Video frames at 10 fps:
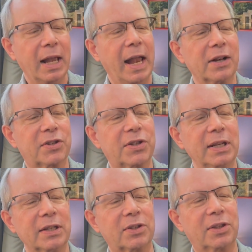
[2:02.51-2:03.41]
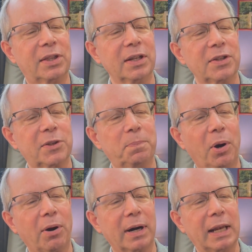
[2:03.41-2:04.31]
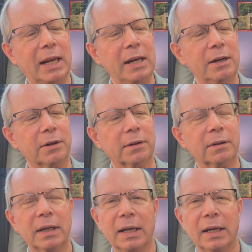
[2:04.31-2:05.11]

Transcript: And since this part here